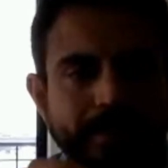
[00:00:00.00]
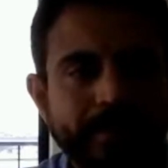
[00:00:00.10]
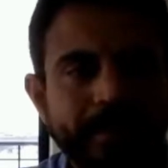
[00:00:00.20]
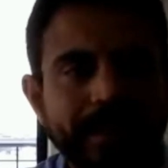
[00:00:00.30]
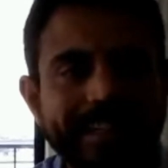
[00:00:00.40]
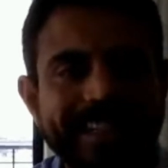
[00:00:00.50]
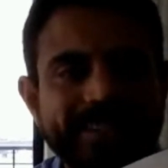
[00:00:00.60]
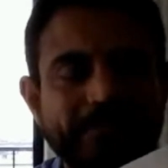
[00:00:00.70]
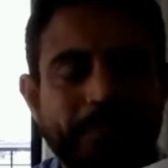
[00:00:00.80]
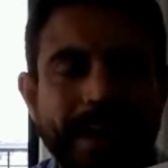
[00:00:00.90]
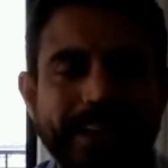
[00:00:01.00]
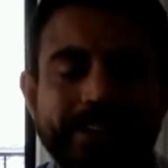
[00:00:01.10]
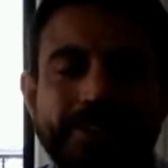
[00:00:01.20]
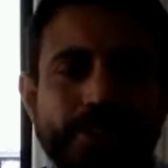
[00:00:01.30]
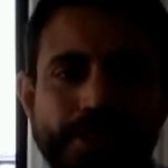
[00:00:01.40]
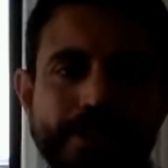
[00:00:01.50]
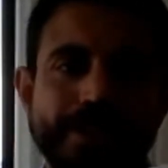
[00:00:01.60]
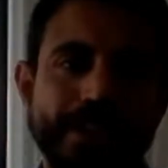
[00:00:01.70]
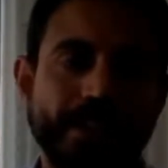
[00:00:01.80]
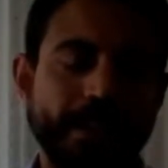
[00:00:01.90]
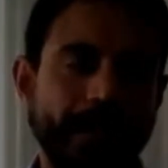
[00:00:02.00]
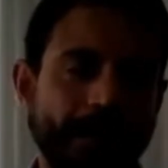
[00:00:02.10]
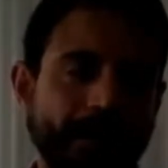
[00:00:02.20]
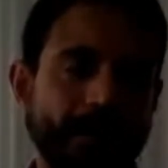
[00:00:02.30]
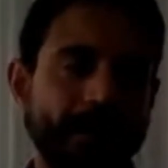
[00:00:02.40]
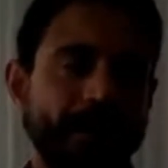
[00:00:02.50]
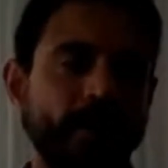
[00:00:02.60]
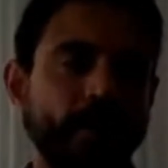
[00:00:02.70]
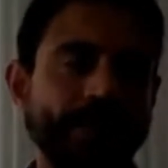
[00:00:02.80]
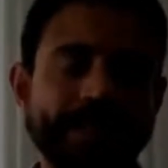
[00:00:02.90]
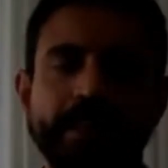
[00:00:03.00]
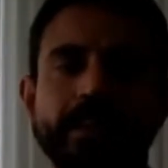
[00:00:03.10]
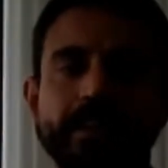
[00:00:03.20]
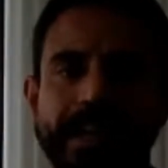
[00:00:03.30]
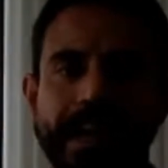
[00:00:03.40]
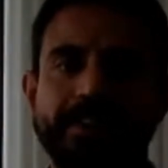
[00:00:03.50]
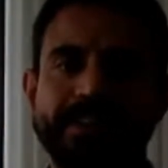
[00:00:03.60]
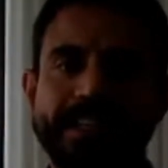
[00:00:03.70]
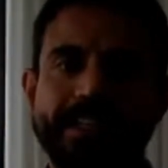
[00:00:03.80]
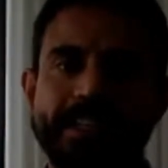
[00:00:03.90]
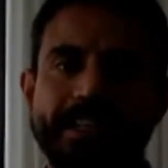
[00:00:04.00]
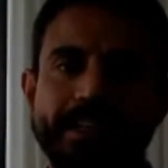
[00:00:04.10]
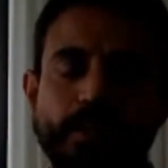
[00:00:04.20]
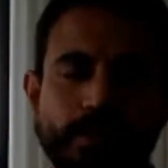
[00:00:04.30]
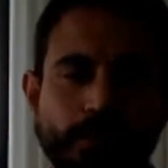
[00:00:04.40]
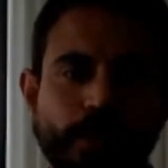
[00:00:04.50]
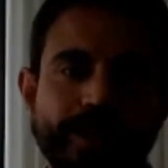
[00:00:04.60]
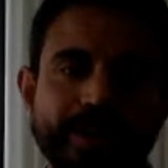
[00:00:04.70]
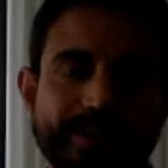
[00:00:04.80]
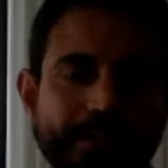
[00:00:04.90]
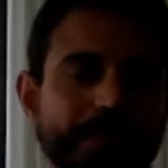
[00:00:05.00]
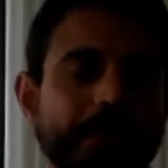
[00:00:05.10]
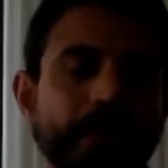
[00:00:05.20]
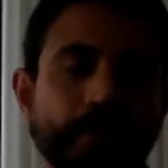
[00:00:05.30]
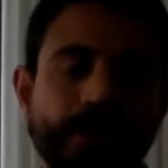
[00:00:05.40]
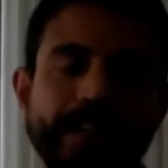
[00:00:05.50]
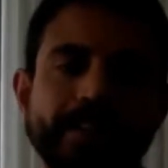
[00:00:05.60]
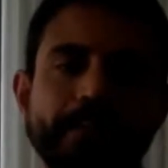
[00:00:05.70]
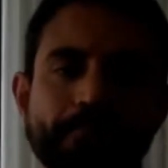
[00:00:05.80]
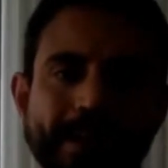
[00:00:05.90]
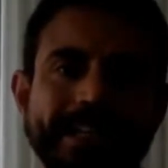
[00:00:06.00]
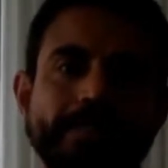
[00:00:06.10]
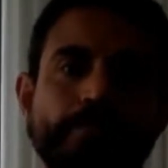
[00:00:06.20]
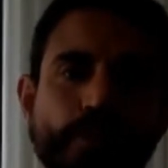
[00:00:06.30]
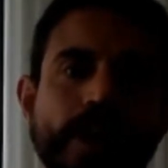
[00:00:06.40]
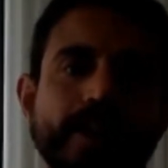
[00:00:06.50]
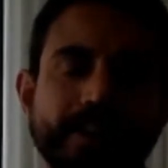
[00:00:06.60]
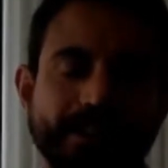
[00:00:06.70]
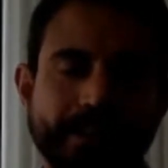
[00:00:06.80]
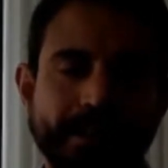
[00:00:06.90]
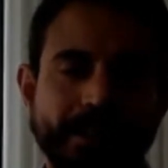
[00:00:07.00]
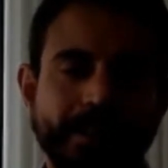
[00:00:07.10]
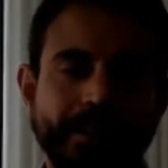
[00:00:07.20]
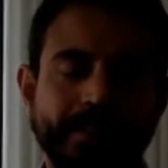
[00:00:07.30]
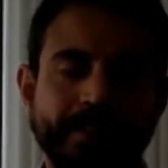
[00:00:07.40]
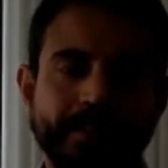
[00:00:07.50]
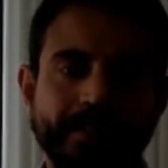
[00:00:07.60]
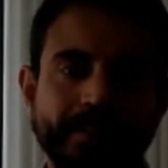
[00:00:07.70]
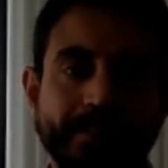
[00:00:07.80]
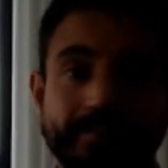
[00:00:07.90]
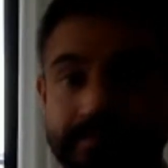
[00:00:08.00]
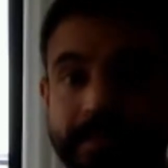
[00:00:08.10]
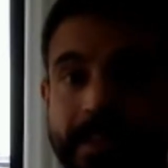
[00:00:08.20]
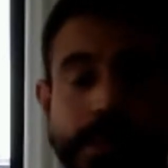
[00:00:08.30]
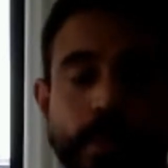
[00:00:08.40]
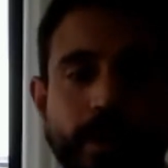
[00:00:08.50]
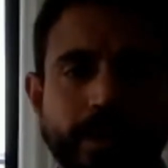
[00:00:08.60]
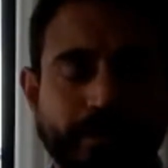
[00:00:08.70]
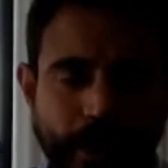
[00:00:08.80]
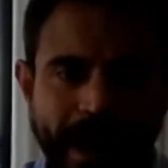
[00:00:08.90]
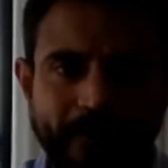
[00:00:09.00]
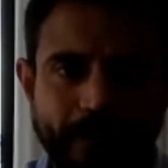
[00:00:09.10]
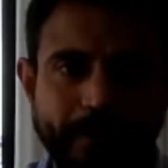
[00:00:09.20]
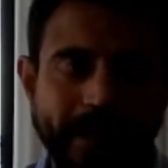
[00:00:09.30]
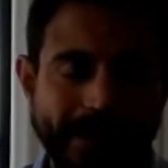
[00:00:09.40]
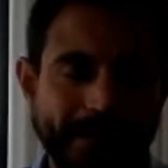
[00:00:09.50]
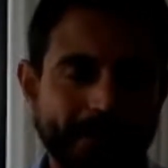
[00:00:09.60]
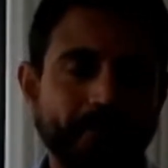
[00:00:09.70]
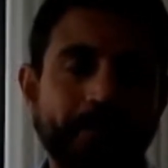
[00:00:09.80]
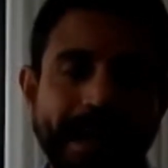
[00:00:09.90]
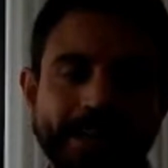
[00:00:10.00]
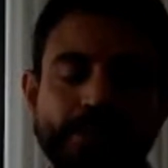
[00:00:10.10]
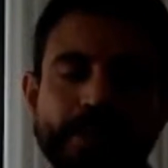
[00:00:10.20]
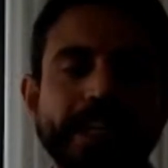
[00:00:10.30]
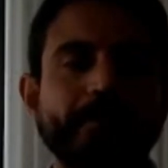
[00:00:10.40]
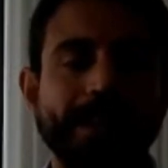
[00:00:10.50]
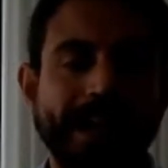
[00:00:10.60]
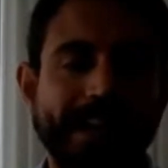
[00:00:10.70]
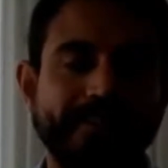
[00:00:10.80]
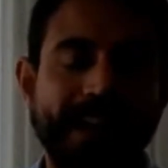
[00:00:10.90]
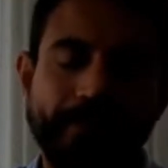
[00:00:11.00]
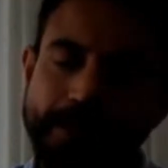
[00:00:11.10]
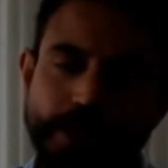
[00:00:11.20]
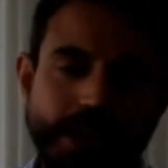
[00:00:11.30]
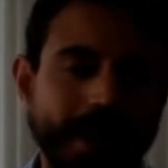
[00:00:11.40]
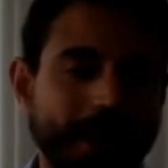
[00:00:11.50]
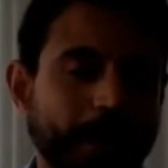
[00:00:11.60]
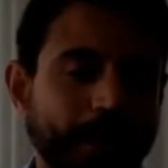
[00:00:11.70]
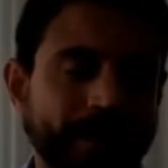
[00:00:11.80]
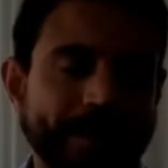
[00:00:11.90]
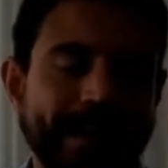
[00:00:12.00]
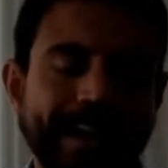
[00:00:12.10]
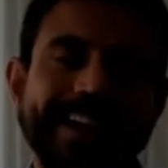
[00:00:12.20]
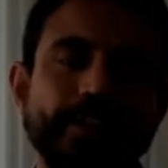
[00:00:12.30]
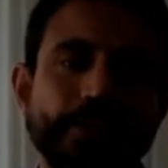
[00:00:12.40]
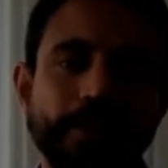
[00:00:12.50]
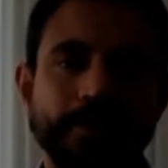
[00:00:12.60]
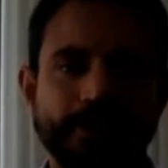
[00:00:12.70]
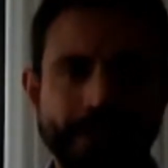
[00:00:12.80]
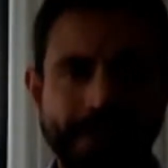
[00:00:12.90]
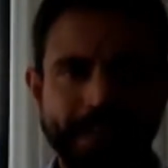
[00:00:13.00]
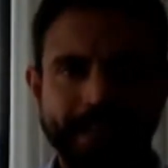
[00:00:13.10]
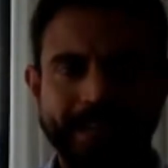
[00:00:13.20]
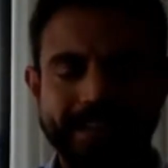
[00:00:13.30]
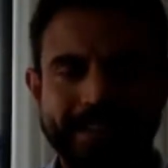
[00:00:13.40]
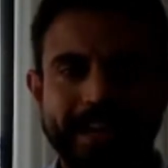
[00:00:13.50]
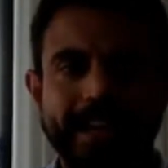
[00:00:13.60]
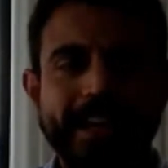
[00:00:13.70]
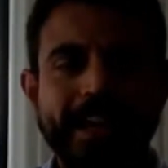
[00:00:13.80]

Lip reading: the least of my concerns. We sell a lot of these things, and we're more concerned about creating the best product in the world for everybody. My dream, and I have not been shy about this, and I get in trouble for saying it, is that